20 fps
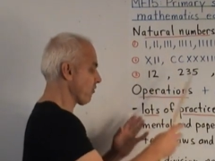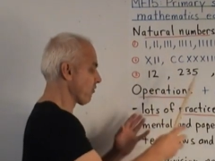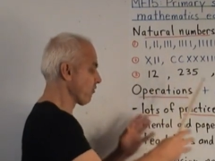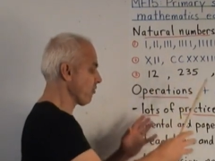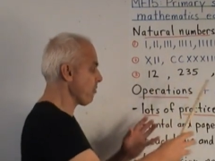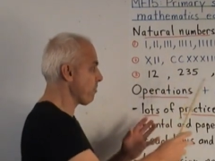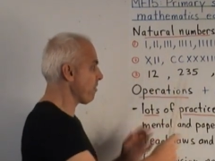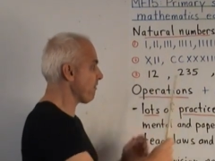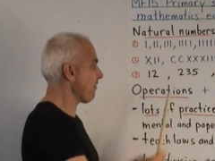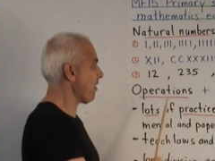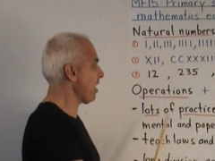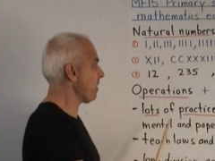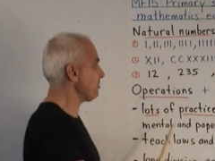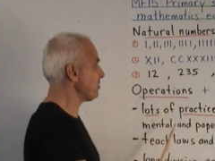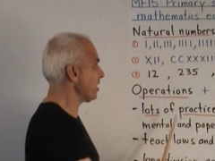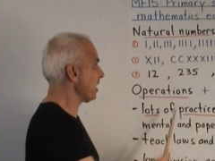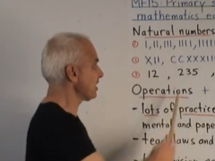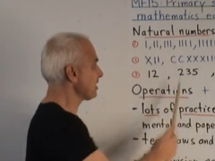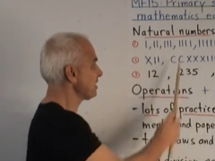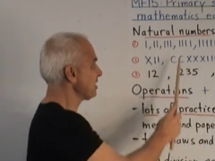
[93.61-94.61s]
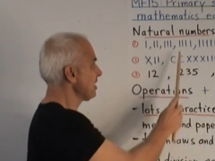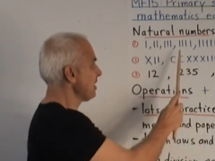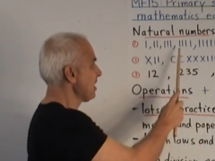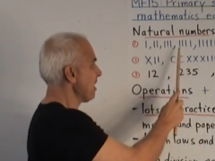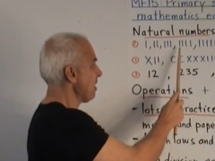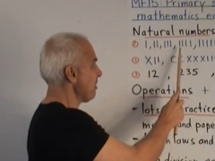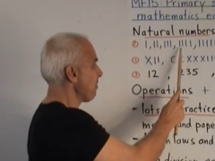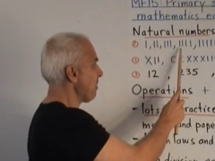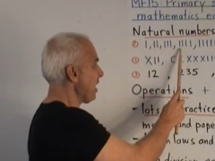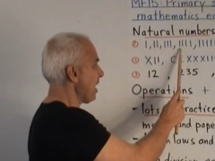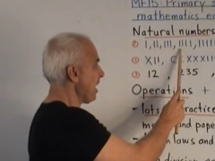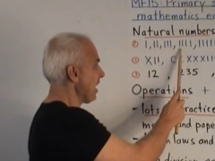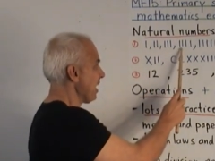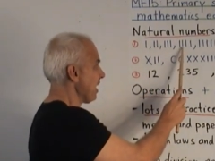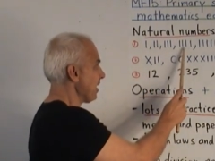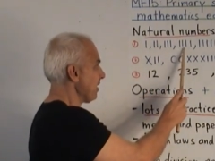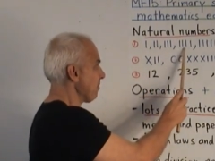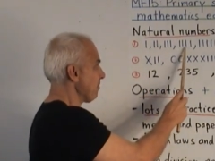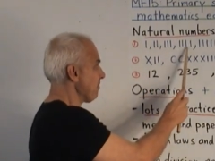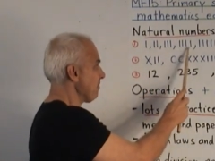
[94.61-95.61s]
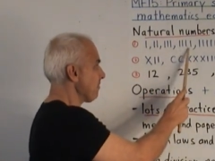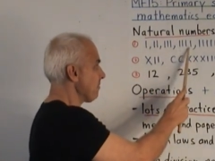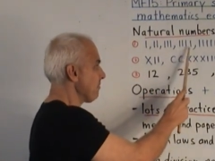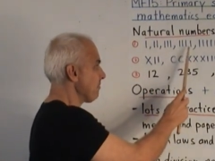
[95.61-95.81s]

group of objects by a